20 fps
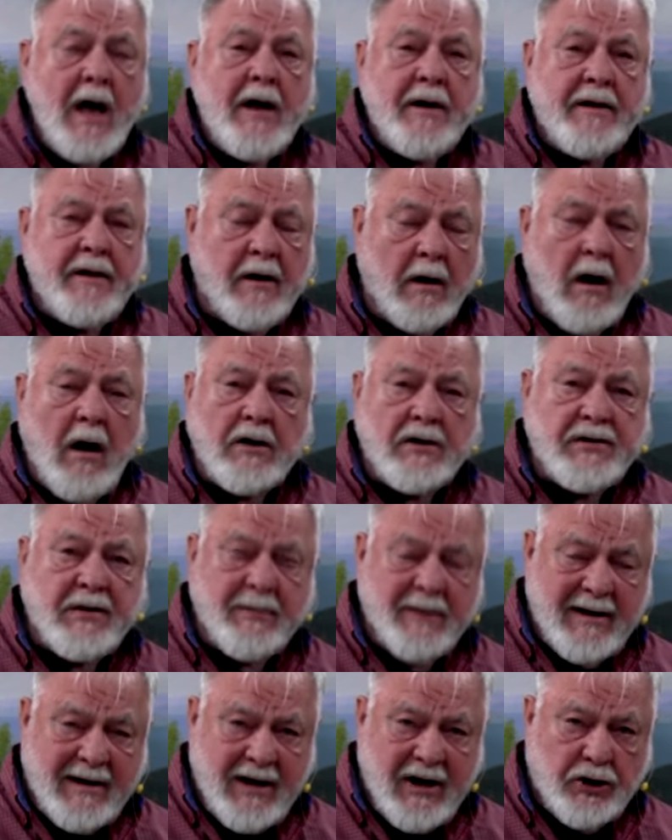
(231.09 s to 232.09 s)
there are some
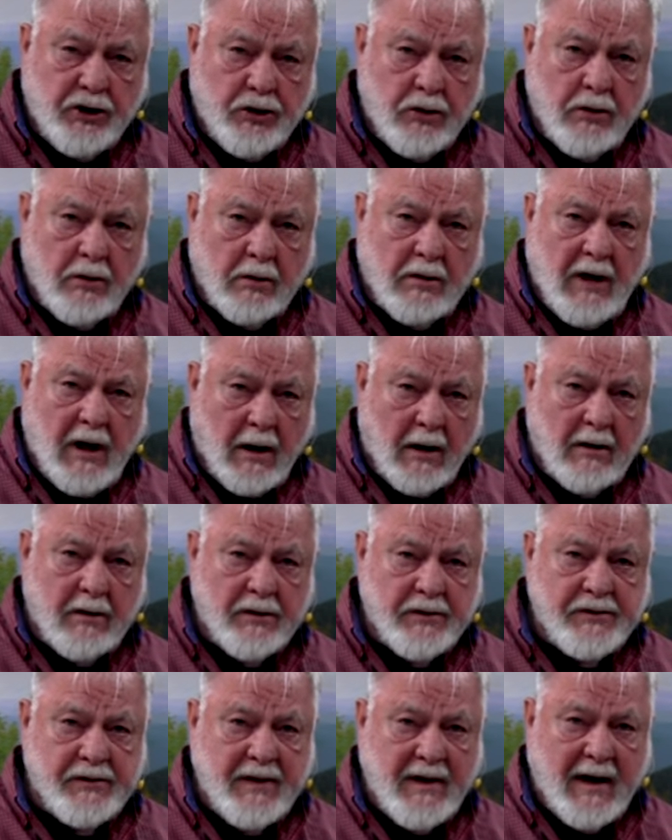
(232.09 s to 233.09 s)
additional
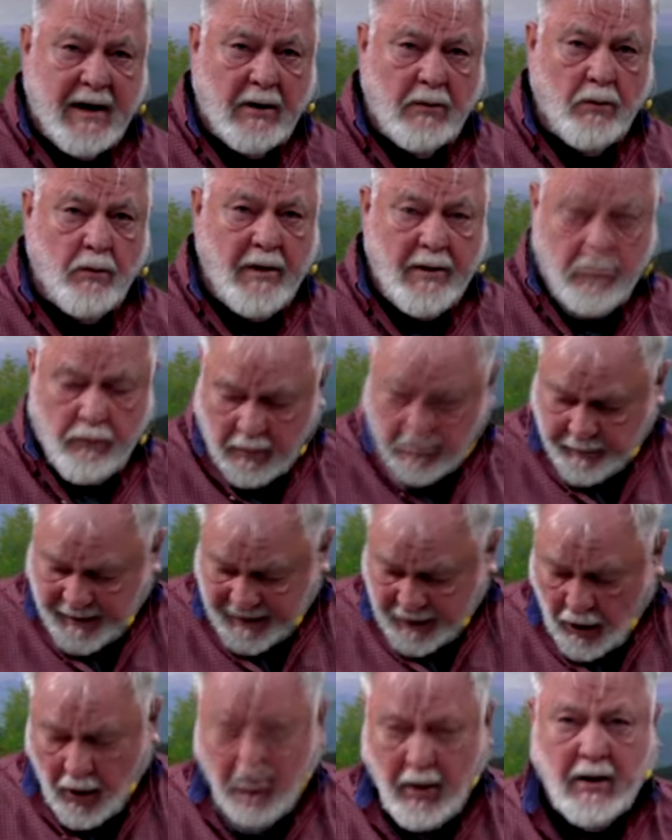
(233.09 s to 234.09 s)
colors that we will be
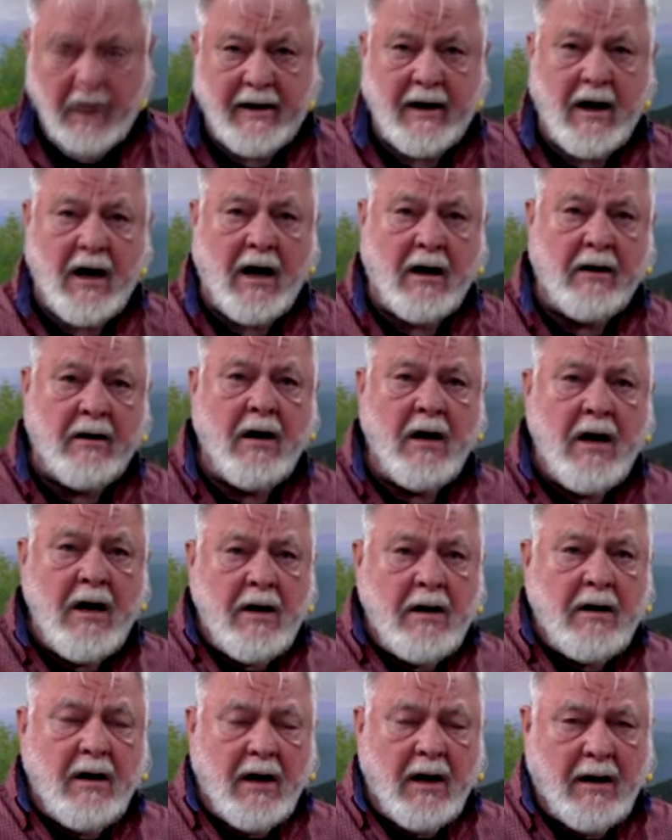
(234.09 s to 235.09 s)
calling on
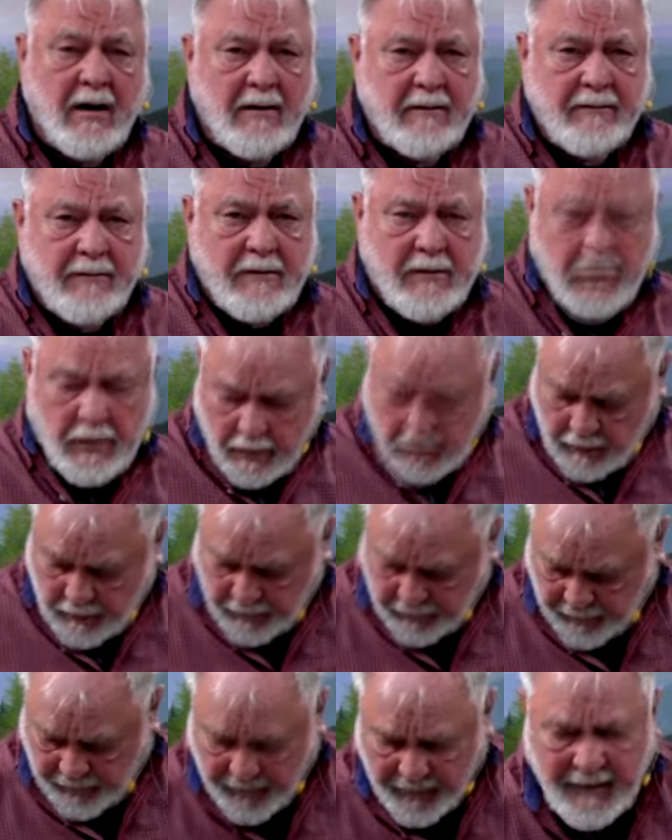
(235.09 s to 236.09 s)

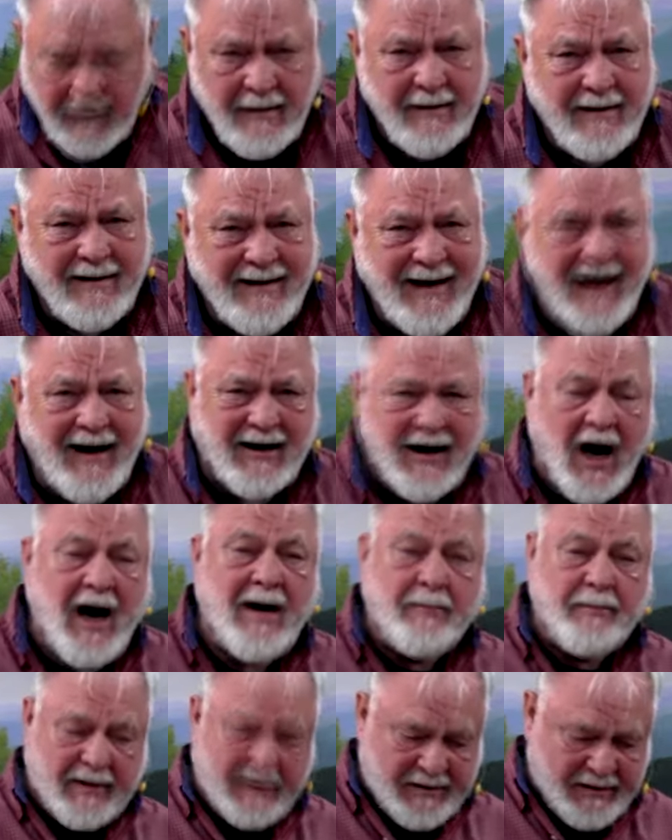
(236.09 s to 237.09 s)
to
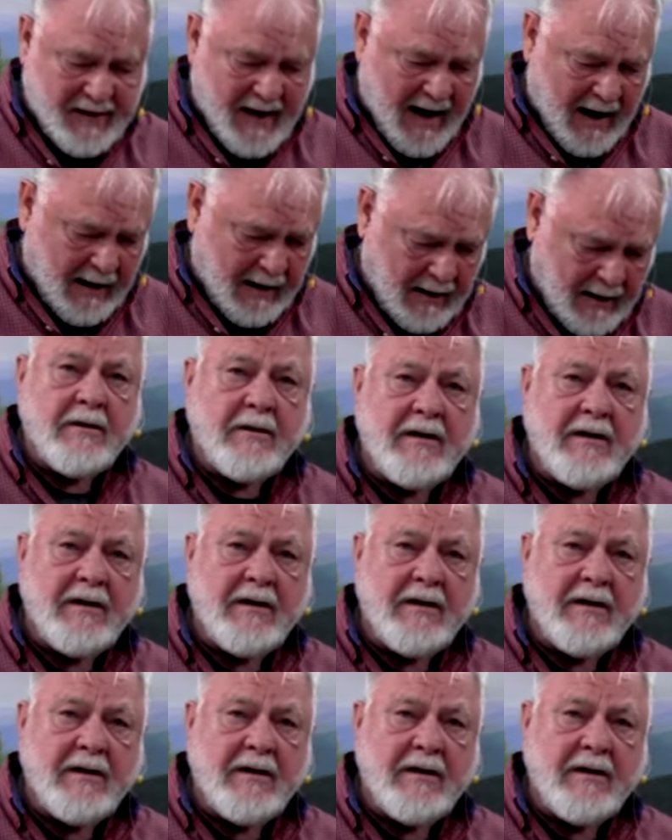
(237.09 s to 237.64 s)
accomplish that.